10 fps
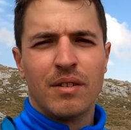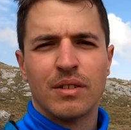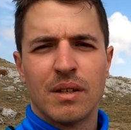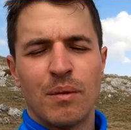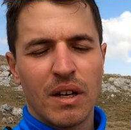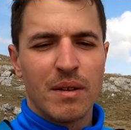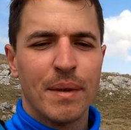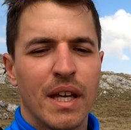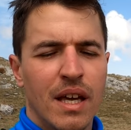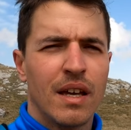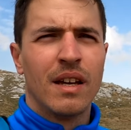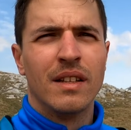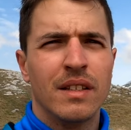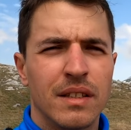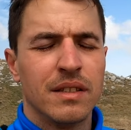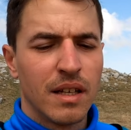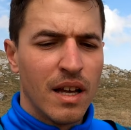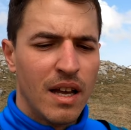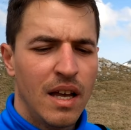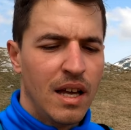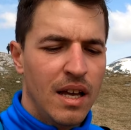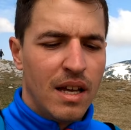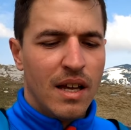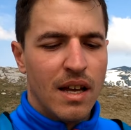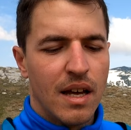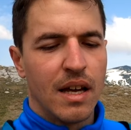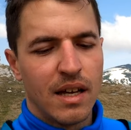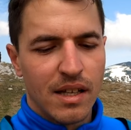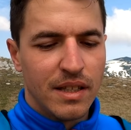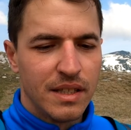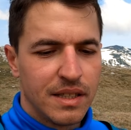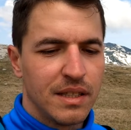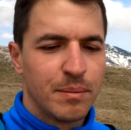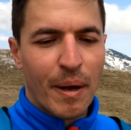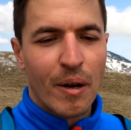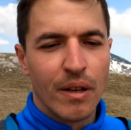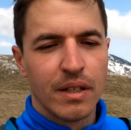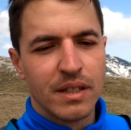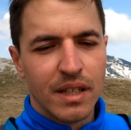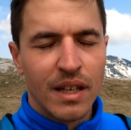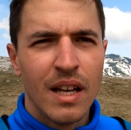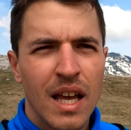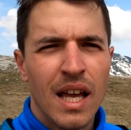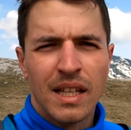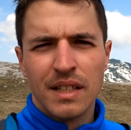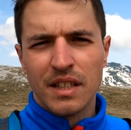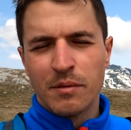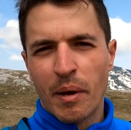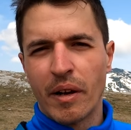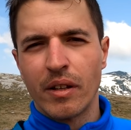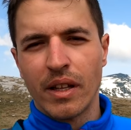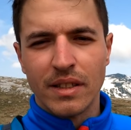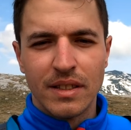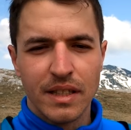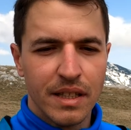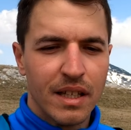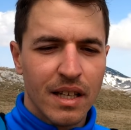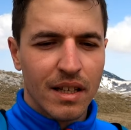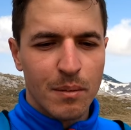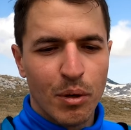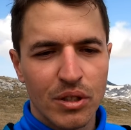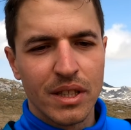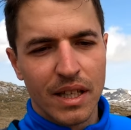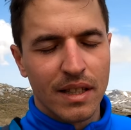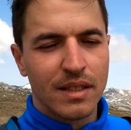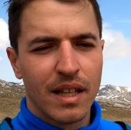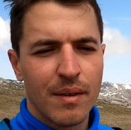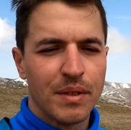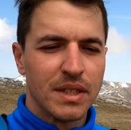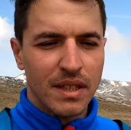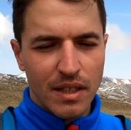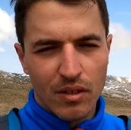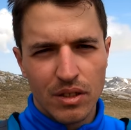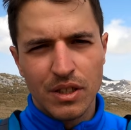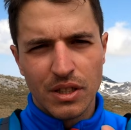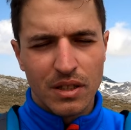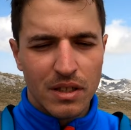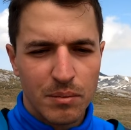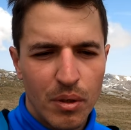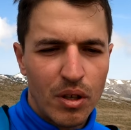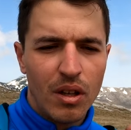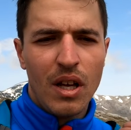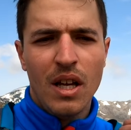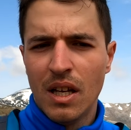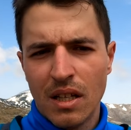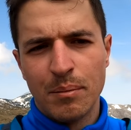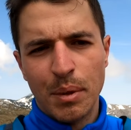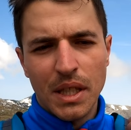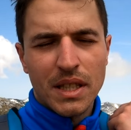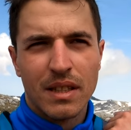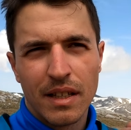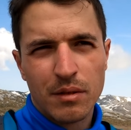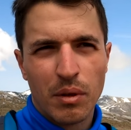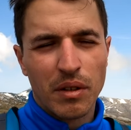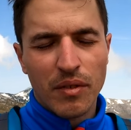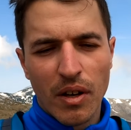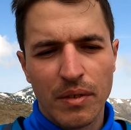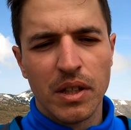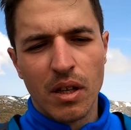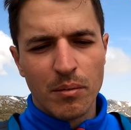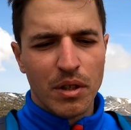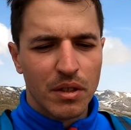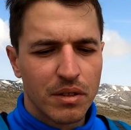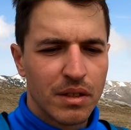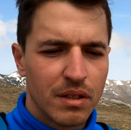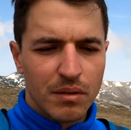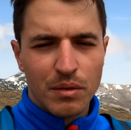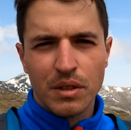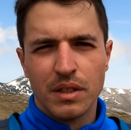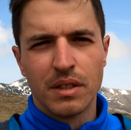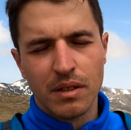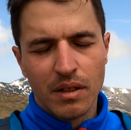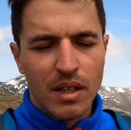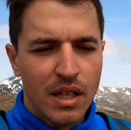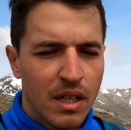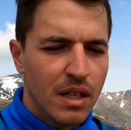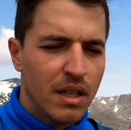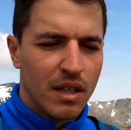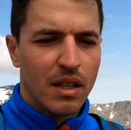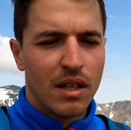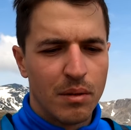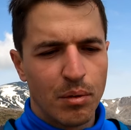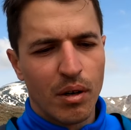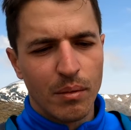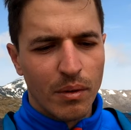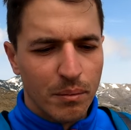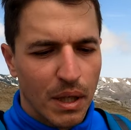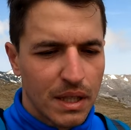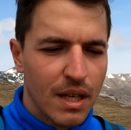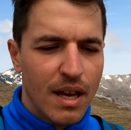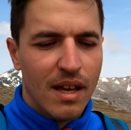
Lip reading: For someone like me, this is paradise. This is better than a sea. Like, Bosnia doesn't have a sea, only just a small piece, like 25 kilometers, which is a problem, but